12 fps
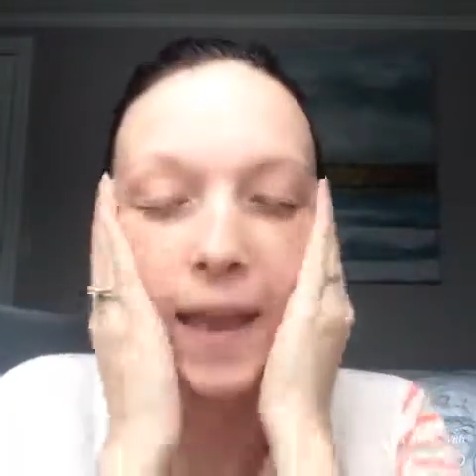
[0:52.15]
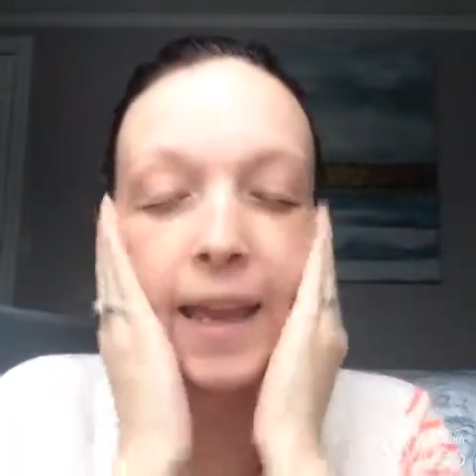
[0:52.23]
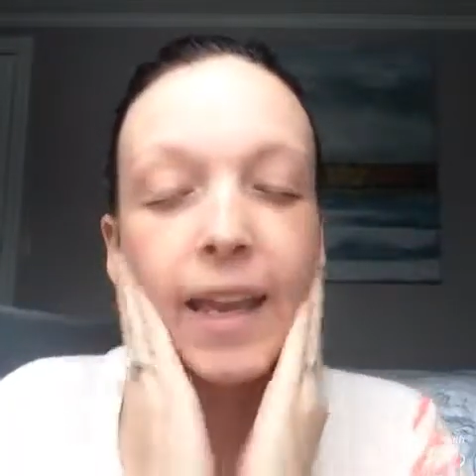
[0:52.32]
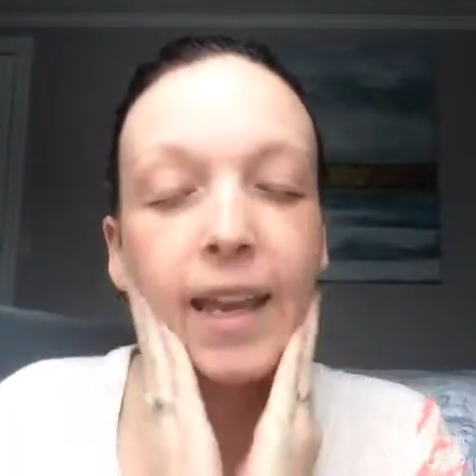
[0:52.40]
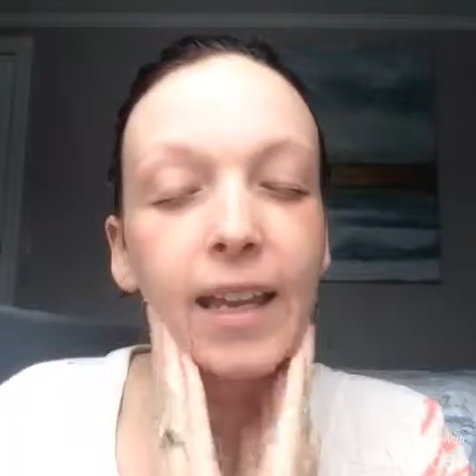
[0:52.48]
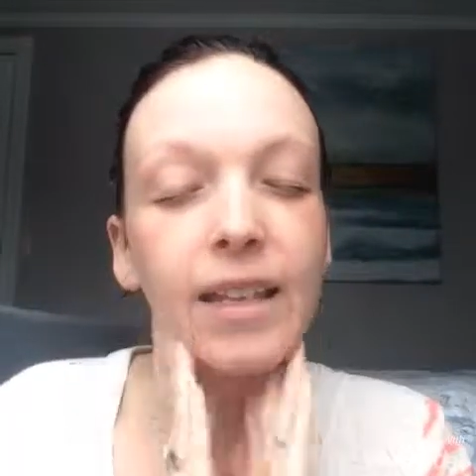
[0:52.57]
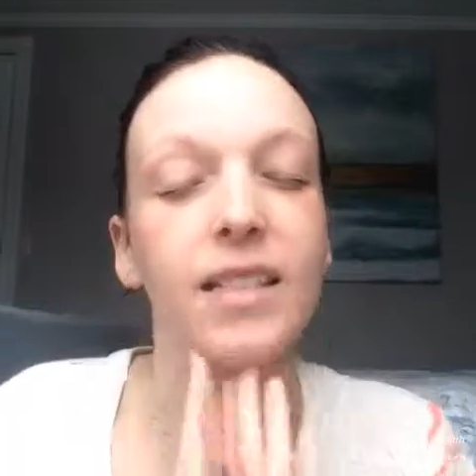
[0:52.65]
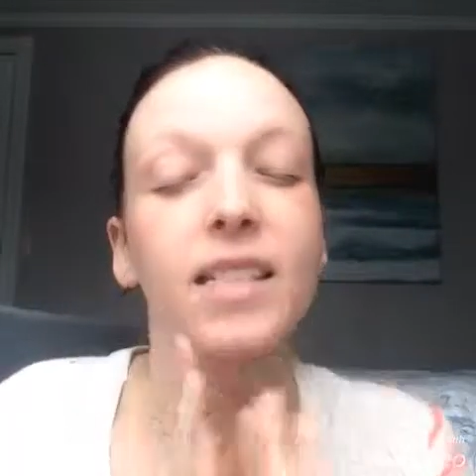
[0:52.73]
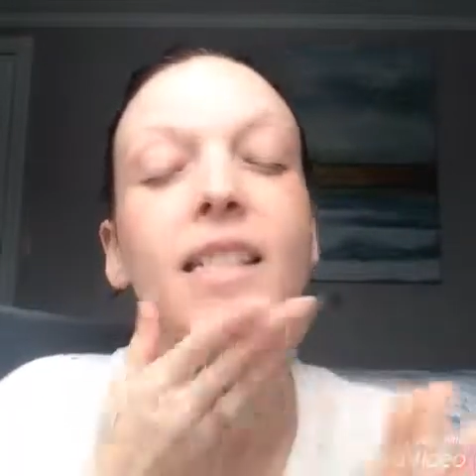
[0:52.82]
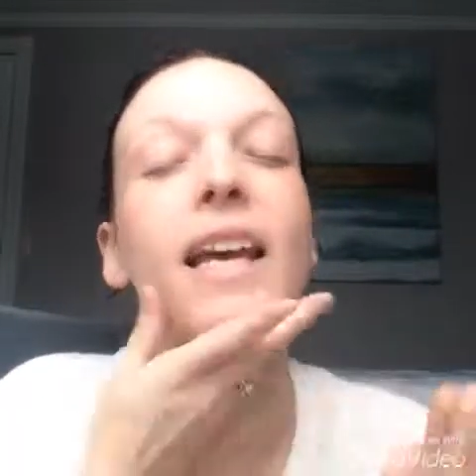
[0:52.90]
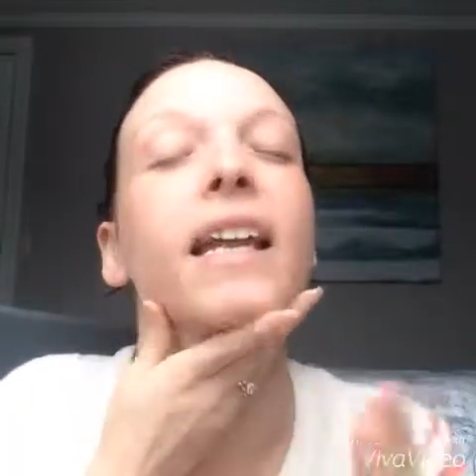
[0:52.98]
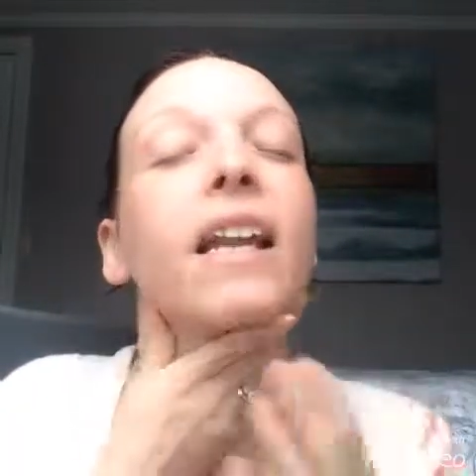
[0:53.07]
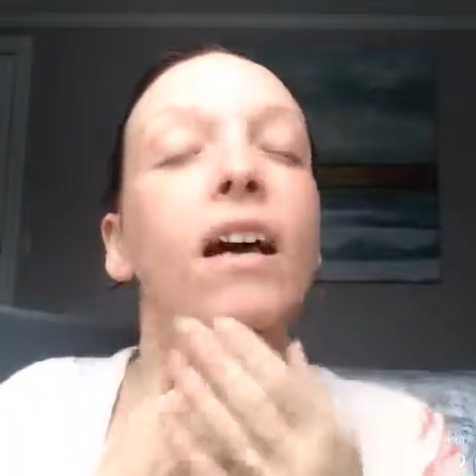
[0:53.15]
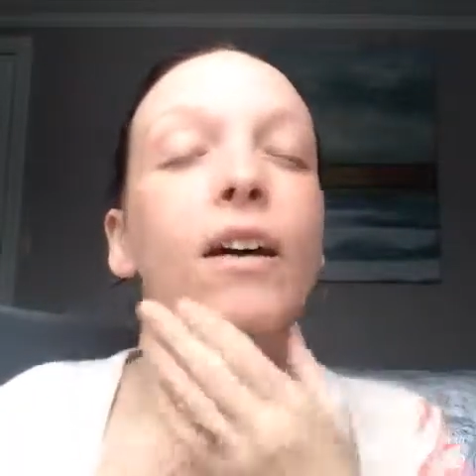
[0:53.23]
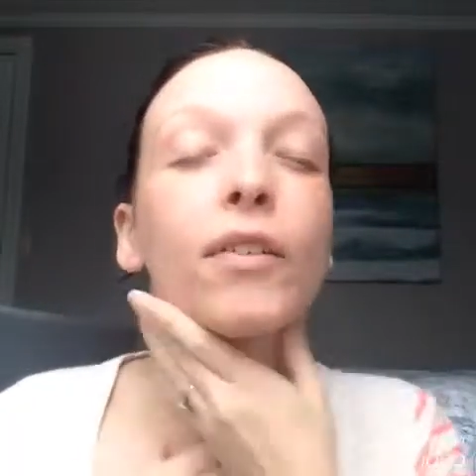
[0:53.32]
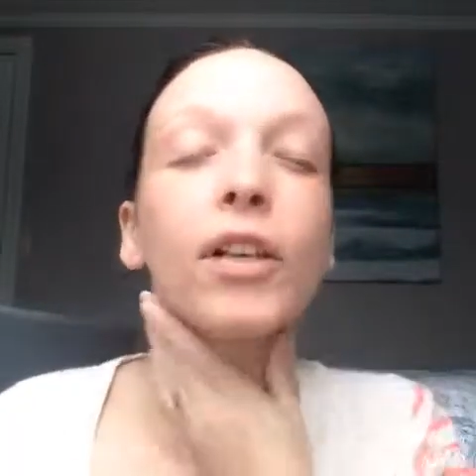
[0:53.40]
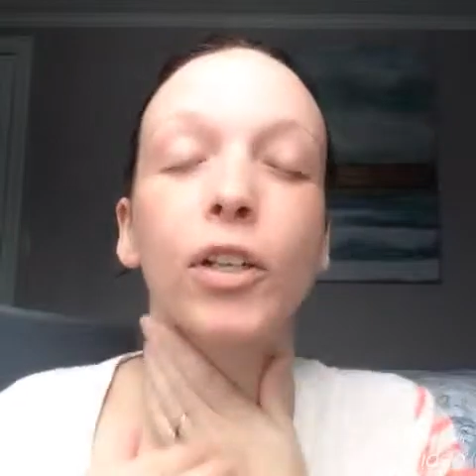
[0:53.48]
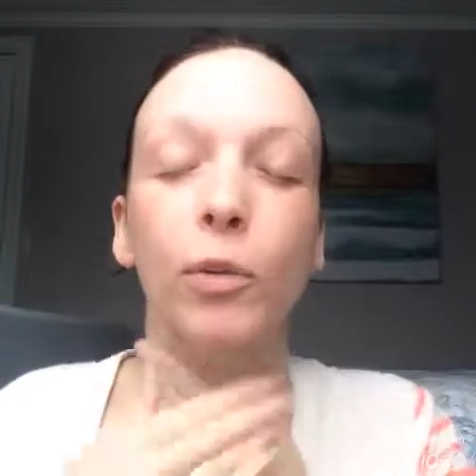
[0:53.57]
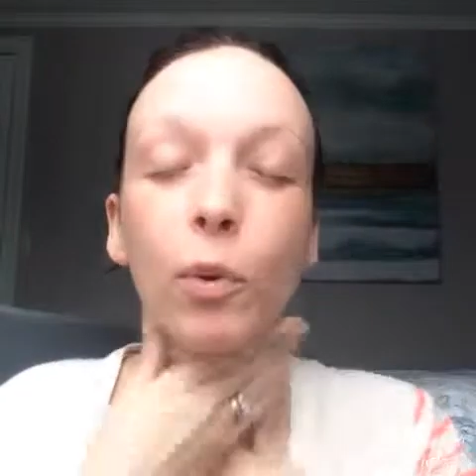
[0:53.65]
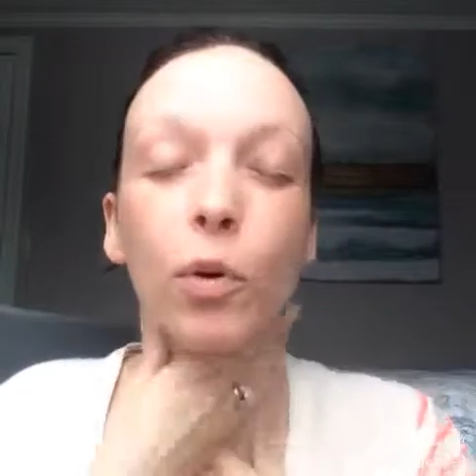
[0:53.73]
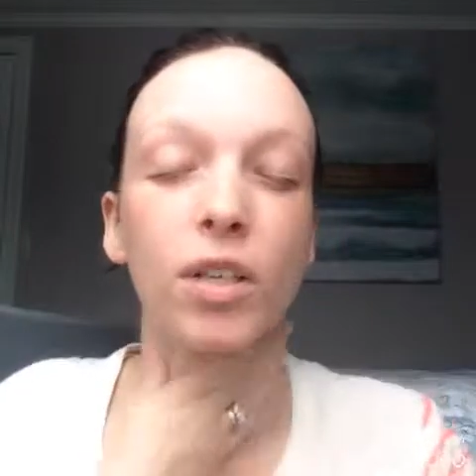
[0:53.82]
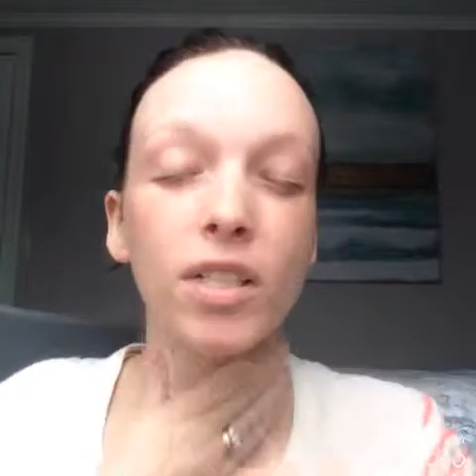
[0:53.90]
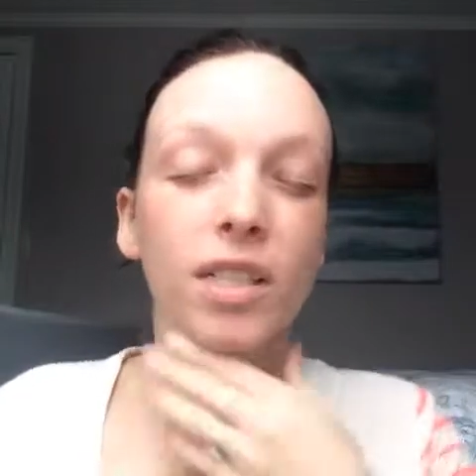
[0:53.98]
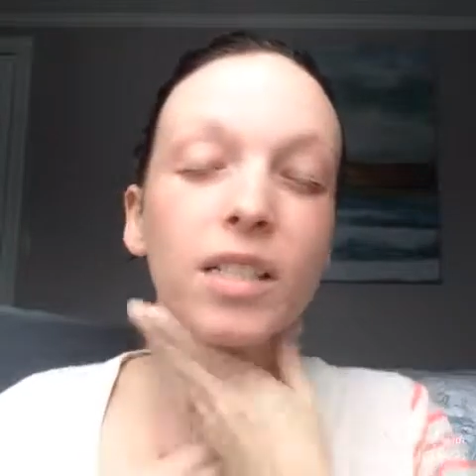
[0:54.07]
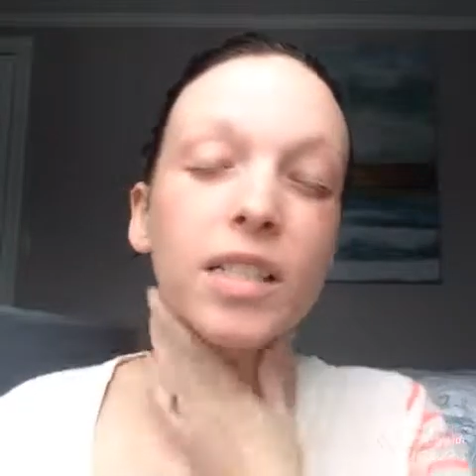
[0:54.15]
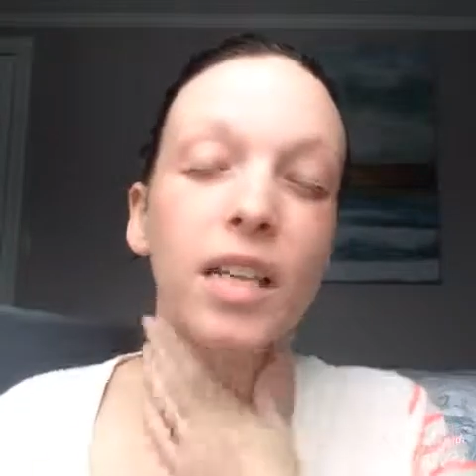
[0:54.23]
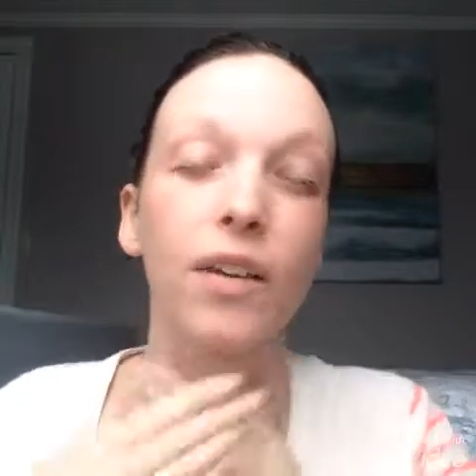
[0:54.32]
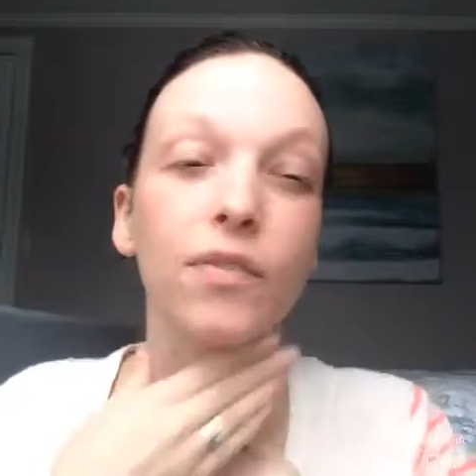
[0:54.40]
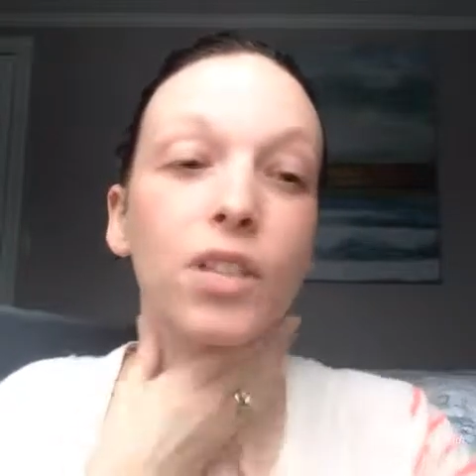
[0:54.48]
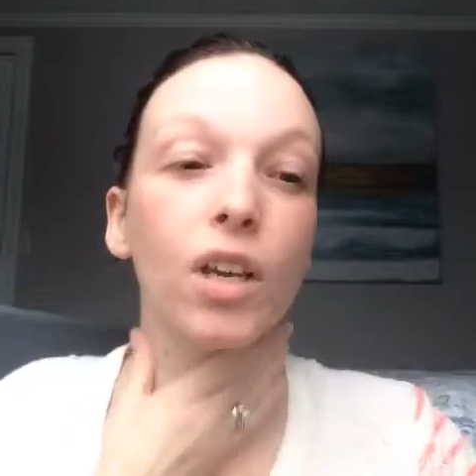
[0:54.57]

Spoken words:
instead of in your pores and stuff.